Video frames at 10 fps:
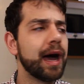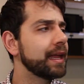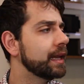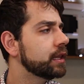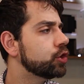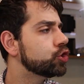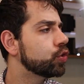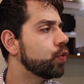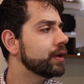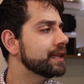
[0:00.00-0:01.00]
I need
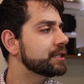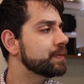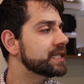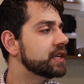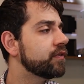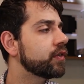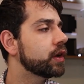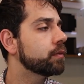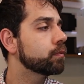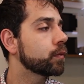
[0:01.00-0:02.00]
to go in a
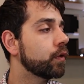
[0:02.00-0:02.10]
specific